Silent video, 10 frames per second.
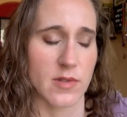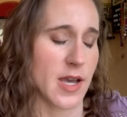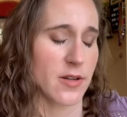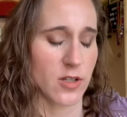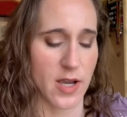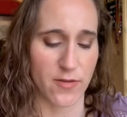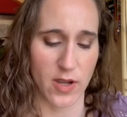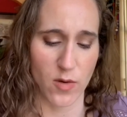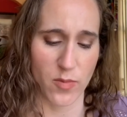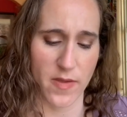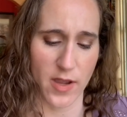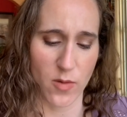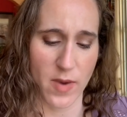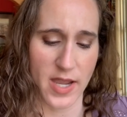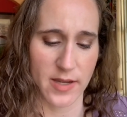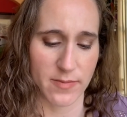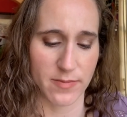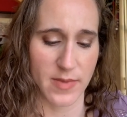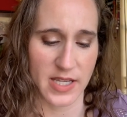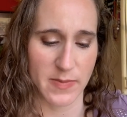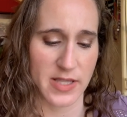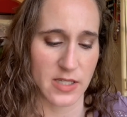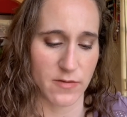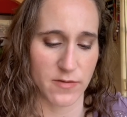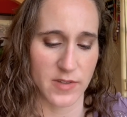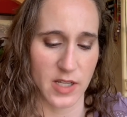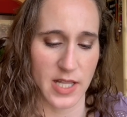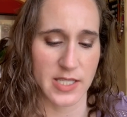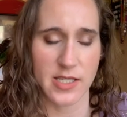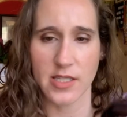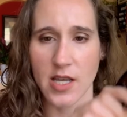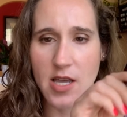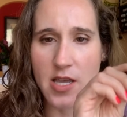I don't know, I forget what brand they are. My expensive sunglasses.